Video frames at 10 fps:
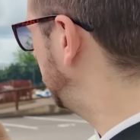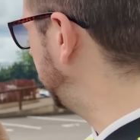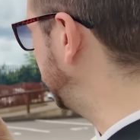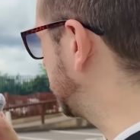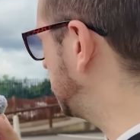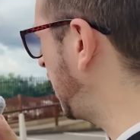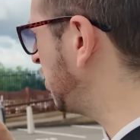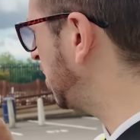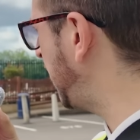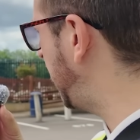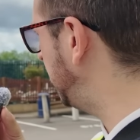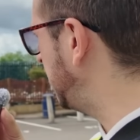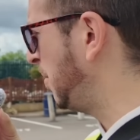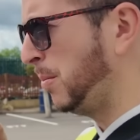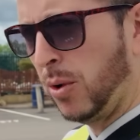We spoke
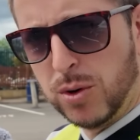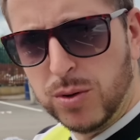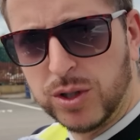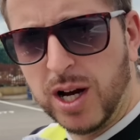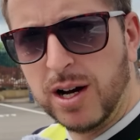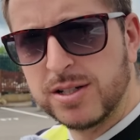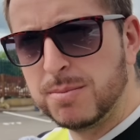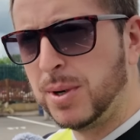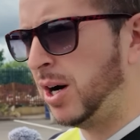about the Memorial Garden